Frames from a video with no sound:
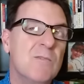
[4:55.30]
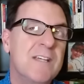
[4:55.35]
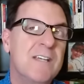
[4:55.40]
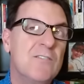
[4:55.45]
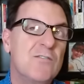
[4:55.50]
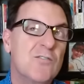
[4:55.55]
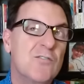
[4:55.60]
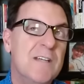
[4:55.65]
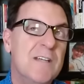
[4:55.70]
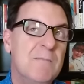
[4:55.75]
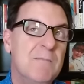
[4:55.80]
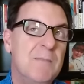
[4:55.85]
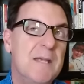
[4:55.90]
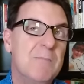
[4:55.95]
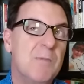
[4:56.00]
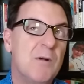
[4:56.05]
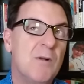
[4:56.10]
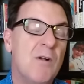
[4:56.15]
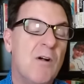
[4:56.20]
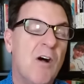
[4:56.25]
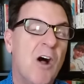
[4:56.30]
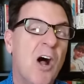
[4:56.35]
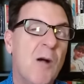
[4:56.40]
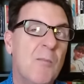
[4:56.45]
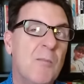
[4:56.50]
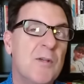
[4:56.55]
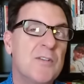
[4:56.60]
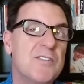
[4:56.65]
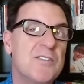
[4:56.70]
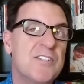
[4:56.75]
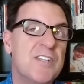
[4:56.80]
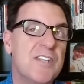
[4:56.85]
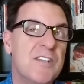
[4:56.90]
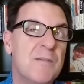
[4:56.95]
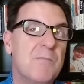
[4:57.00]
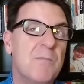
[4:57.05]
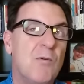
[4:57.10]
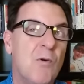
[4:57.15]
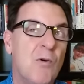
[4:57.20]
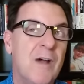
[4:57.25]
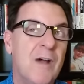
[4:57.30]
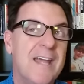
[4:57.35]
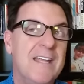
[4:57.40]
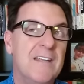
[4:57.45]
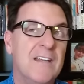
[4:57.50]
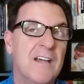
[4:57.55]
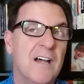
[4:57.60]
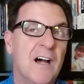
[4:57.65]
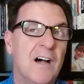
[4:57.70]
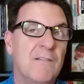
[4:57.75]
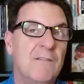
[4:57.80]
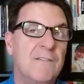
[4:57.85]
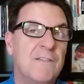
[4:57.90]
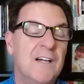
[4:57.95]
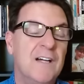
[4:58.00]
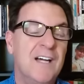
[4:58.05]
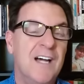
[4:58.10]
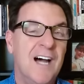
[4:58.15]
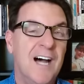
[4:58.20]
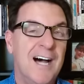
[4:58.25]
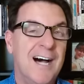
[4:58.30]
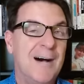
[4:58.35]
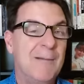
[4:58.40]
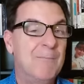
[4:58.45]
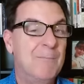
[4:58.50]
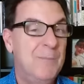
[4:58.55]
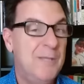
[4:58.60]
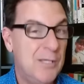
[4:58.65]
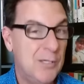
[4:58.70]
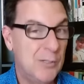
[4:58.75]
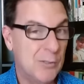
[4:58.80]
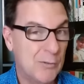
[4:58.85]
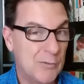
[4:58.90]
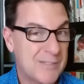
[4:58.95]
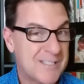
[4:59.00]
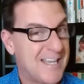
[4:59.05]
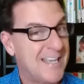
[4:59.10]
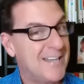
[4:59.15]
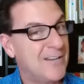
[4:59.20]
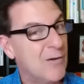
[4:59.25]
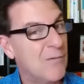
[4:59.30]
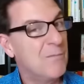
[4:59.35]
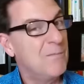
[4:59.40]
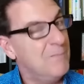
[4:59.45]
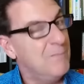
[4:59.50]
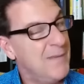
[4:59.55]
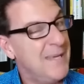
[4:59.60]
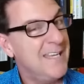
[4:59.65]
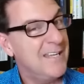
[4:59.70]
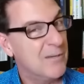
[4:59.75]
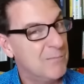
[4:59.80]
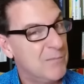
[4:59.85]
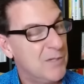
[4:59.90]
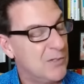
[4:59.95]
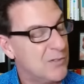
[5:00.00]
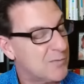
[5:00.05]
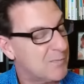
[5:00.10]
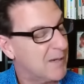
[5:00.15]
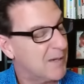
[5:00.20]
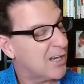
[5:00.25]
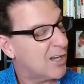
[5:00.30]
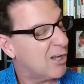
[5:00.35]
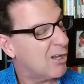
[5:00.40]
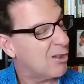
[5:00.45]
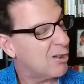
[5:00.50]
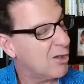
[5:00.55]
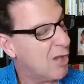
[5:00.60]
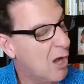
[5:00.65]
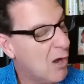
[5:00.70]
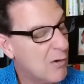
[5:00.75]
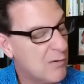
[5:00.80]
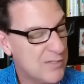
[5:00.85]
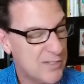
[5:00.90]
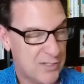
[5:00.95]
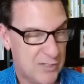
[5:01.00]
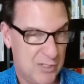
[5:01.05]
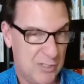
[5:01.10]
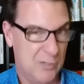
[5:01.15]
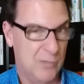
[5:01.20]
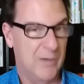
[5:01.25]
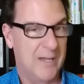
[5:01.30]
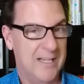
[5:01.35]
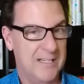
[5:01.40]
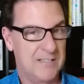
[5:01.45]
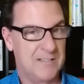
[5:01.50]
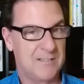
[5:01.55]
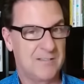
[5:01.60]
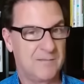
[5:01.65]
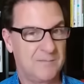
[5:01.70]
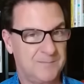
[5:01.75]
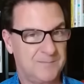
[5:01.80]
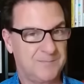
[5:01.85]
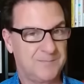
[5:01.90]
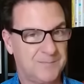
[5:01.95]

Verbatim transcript: We can treat people almost to the point of abuse. I don't mean abuse, but close to it.